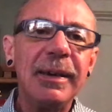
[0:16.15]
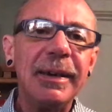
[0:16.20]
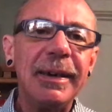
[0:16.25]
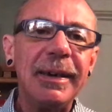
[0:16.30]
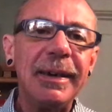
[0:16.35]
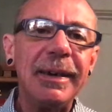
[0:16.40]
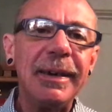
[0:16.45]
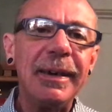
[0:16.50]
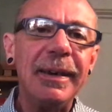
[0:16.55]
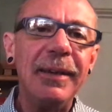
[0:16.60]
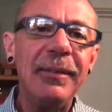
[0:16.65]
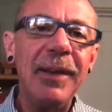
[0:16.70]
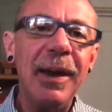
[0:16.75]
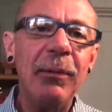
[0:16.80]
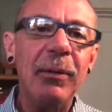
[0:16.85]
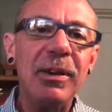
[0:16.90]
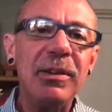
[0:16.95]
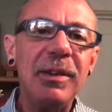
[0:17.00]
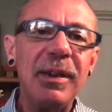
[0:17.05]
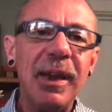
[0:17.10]
That
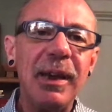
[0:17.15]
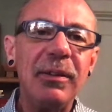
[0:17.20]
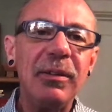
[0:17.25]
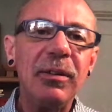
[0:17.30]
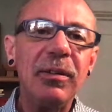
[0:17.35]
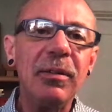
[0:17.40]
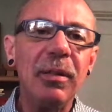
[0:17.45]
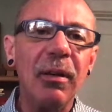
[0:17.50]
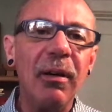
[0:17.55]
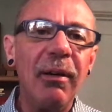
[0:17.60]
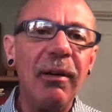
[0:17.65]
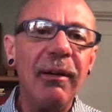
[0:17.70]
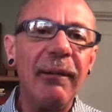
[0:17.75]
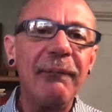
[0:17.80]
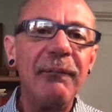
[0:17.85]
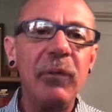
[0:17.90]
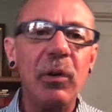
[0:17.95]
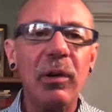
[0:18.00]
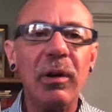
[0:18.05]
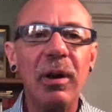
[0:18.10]
would take too long
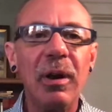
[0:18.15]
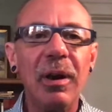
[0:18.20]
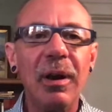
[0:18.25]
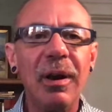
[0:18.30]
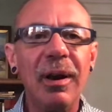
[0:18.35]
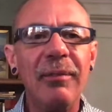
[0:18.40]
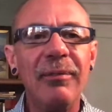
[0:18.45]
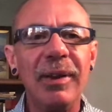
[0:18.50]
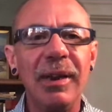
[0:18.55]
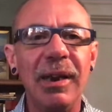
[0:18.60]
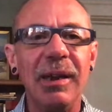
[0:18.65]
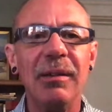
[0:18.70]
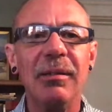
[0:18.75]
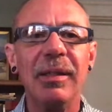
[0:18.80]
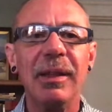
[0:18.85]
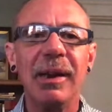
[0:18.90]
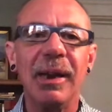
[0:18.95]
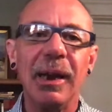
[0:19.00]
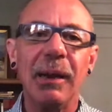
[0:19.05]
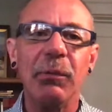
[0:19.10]
for a video
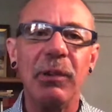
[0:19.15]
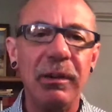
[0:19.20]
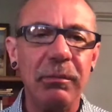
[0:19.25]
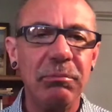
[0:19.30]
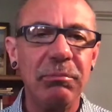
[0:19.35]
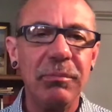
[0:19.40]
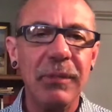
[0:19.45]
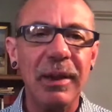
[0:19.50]
that I would